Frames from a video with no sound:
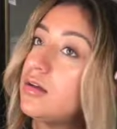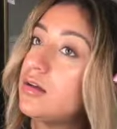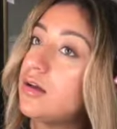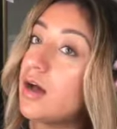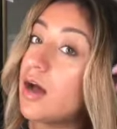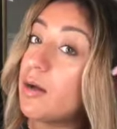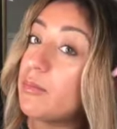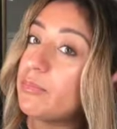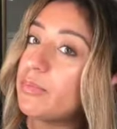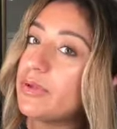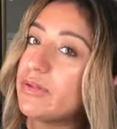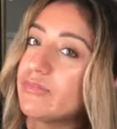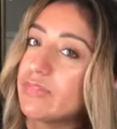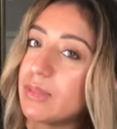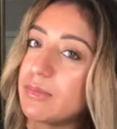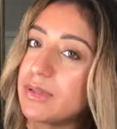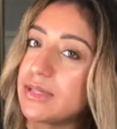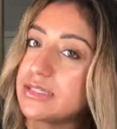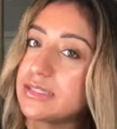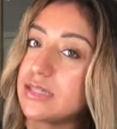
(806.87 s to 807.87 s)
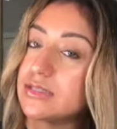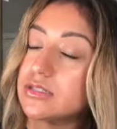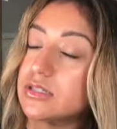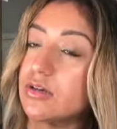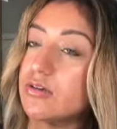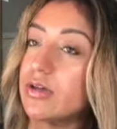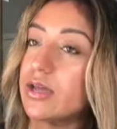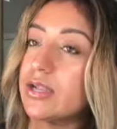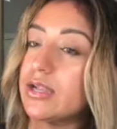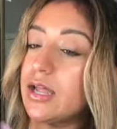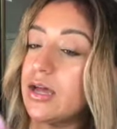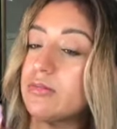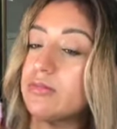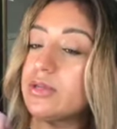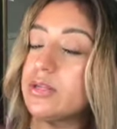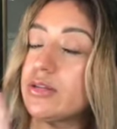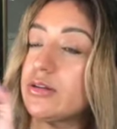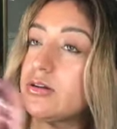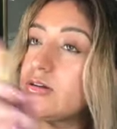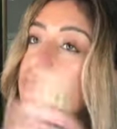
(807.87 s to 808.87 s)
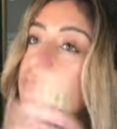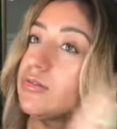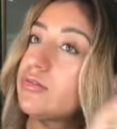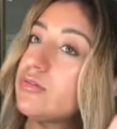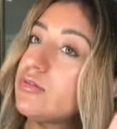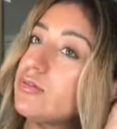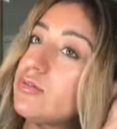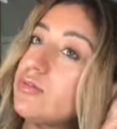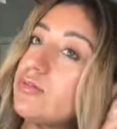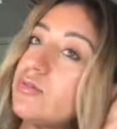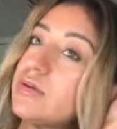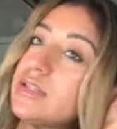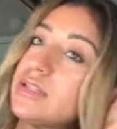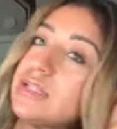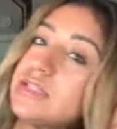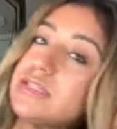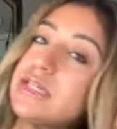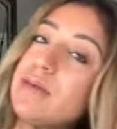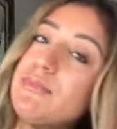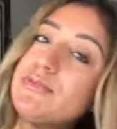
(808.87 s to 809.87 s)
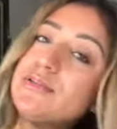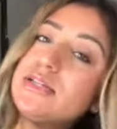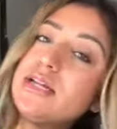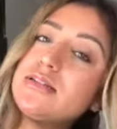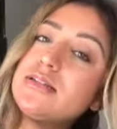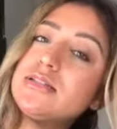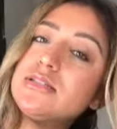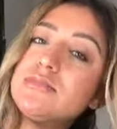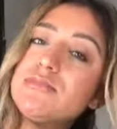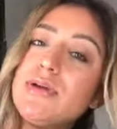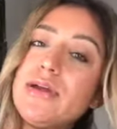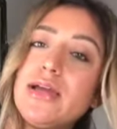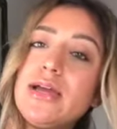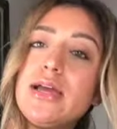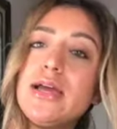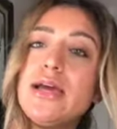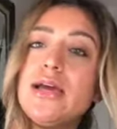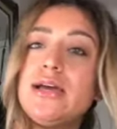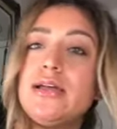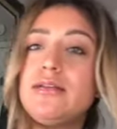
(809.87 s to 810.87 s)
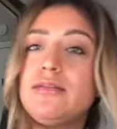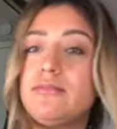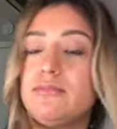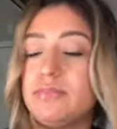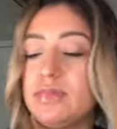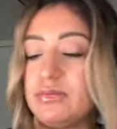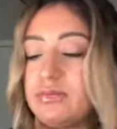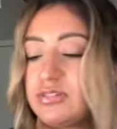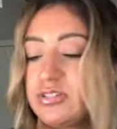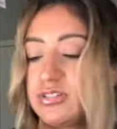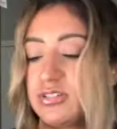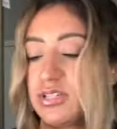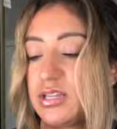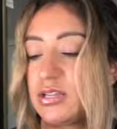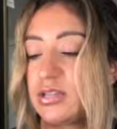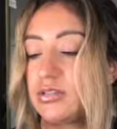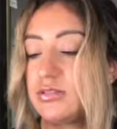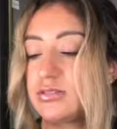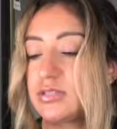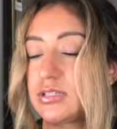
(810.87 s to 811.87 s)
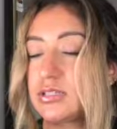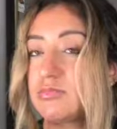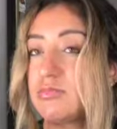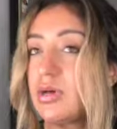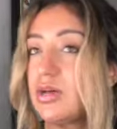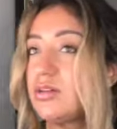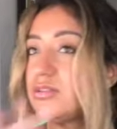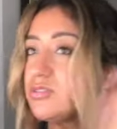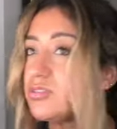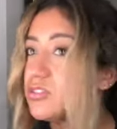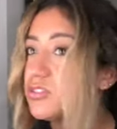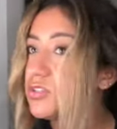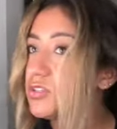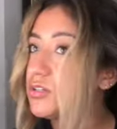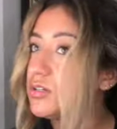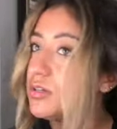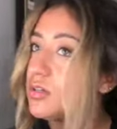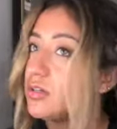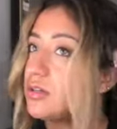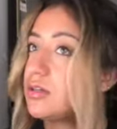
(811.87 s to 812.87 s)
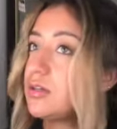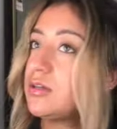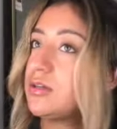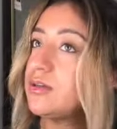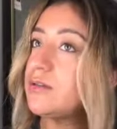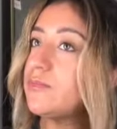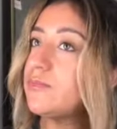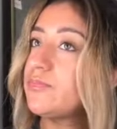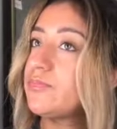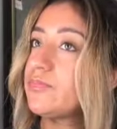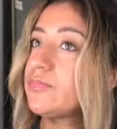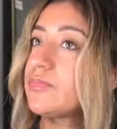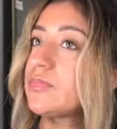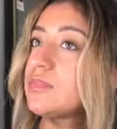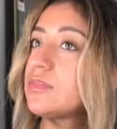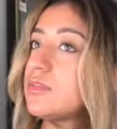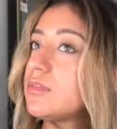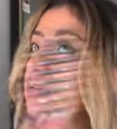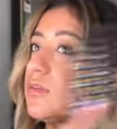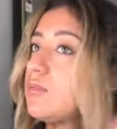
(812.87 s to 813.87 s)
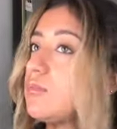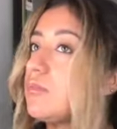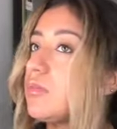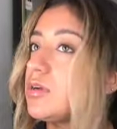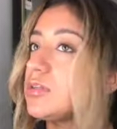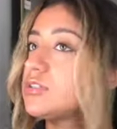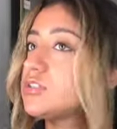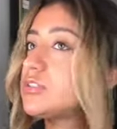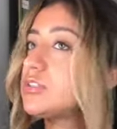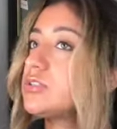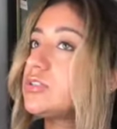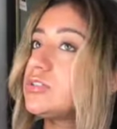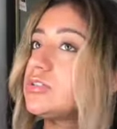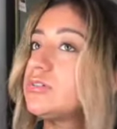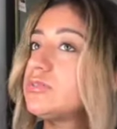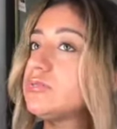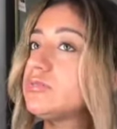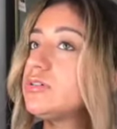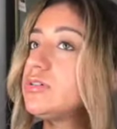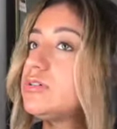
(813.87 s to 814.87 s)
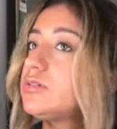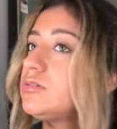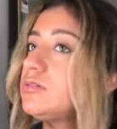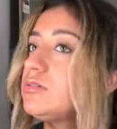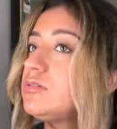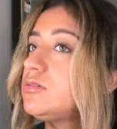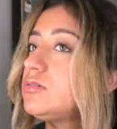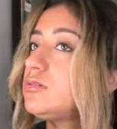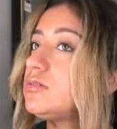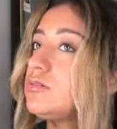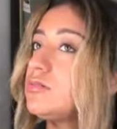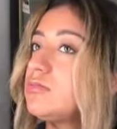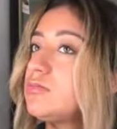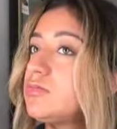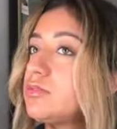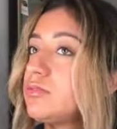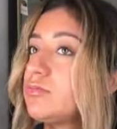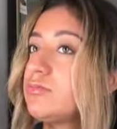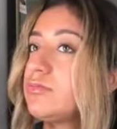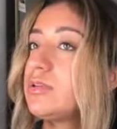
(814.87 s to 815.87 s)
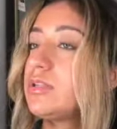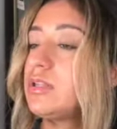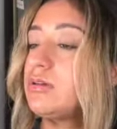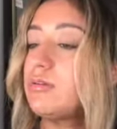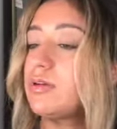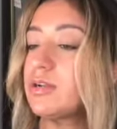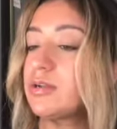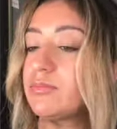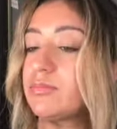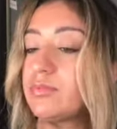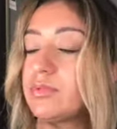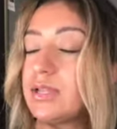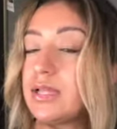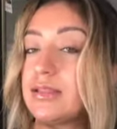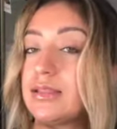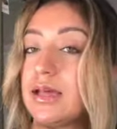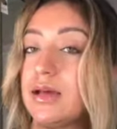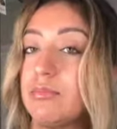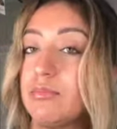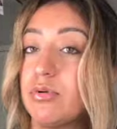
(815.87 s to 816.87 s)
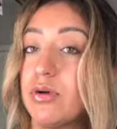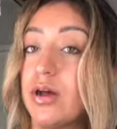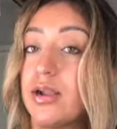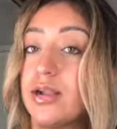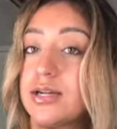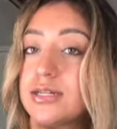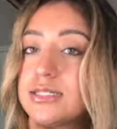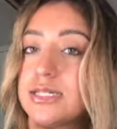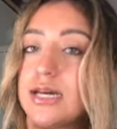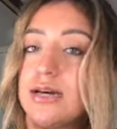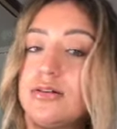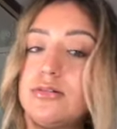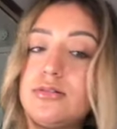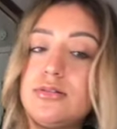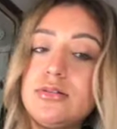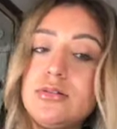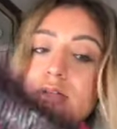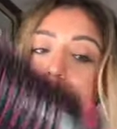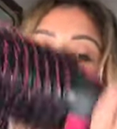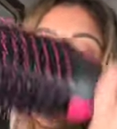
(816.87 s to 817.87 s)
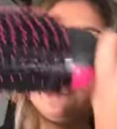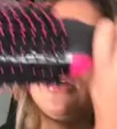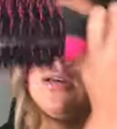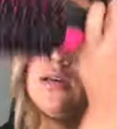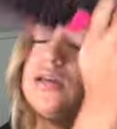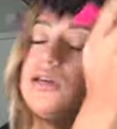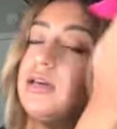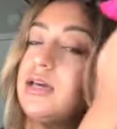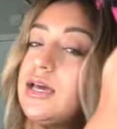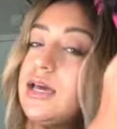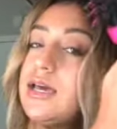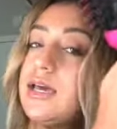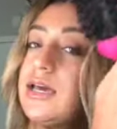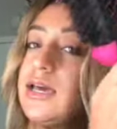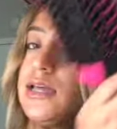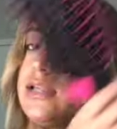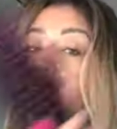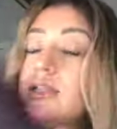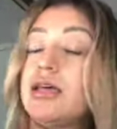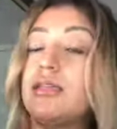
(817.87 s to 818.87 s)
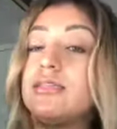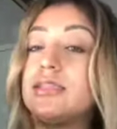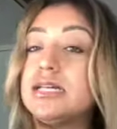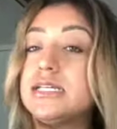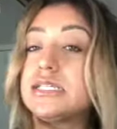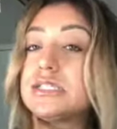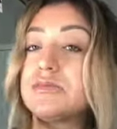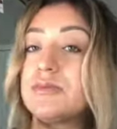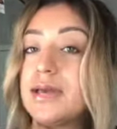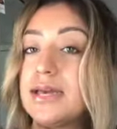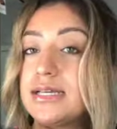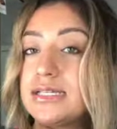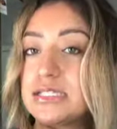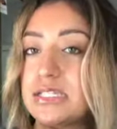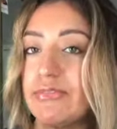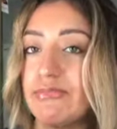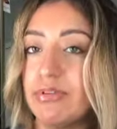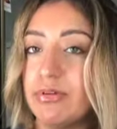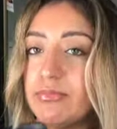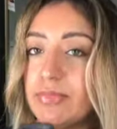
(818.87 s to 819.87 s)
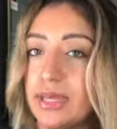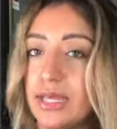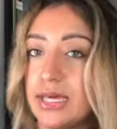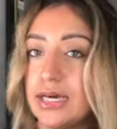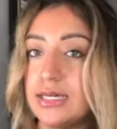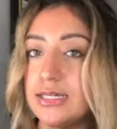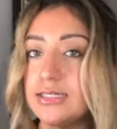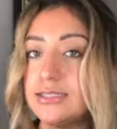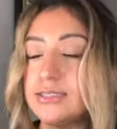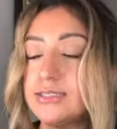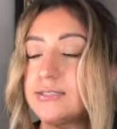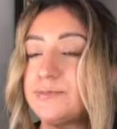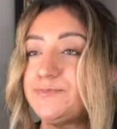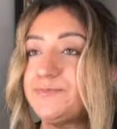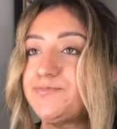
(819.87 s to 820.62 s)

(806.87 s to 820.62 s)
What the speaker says: up, if that makes sense. Okay, now I'm going to go through with this heat protectant spray again. Maybe just not use as much. Brush this through. Really want to let the product out. And this way is different because